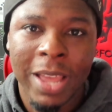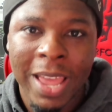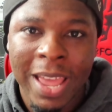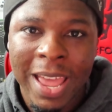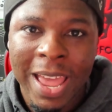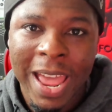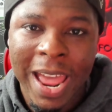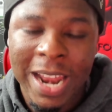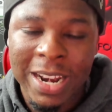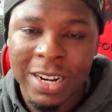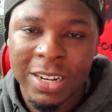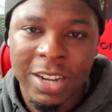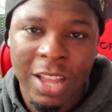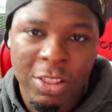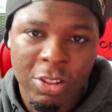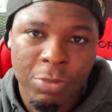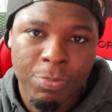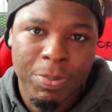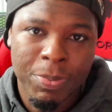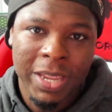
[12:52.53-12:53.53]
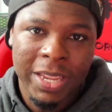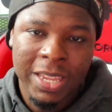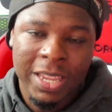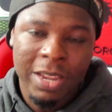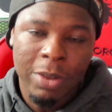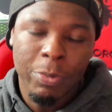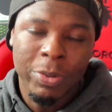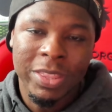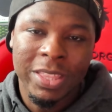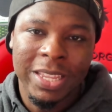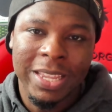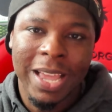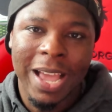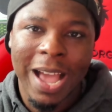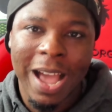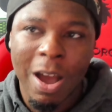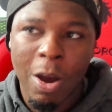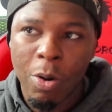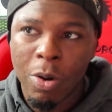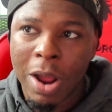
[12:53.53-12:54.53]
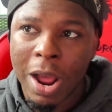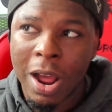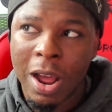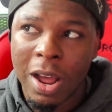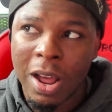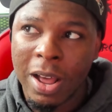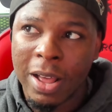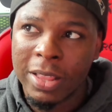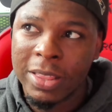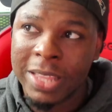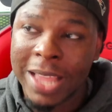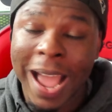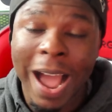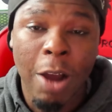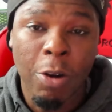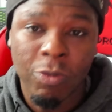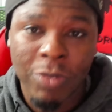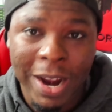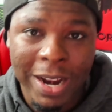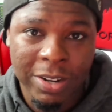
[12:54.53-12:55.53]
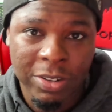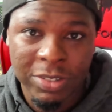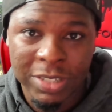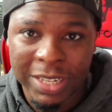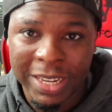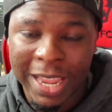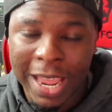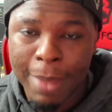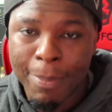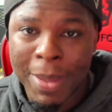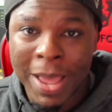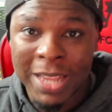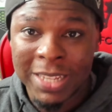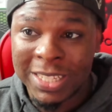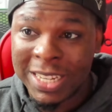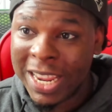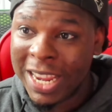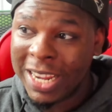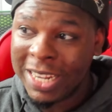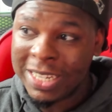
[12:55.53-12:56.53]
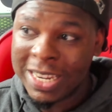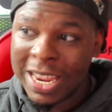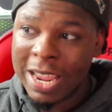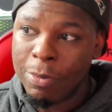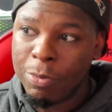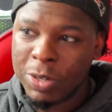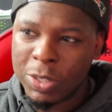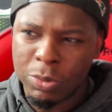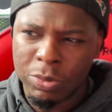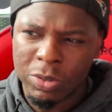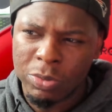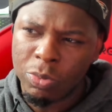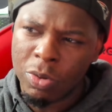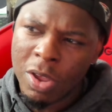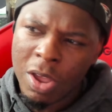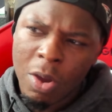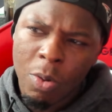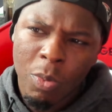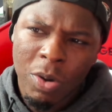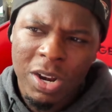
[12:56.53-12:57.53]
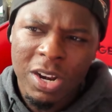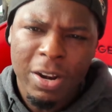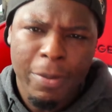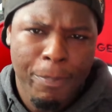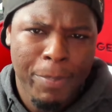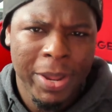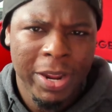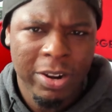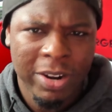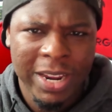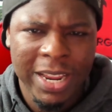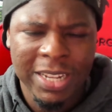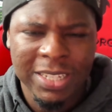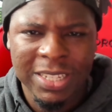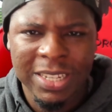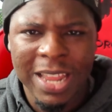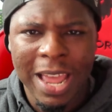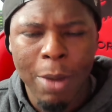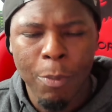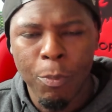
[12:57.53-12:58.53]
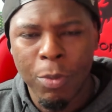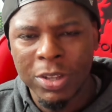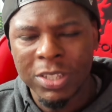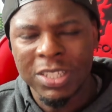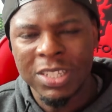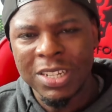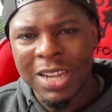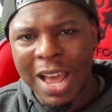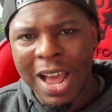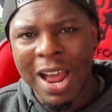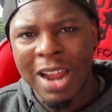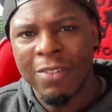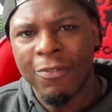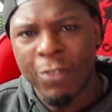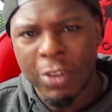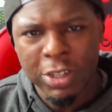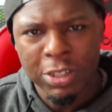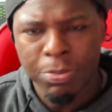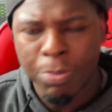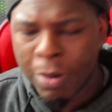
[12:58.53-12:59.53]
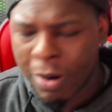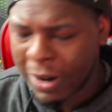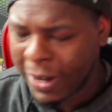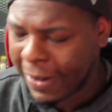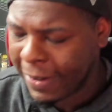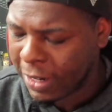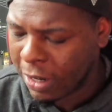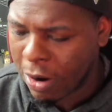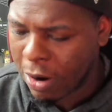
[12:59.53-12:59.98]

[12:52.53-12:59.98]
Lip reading: had another big hit with the Outriders in Game Pass day and date, which was one of the bigger hits that was non-first party to go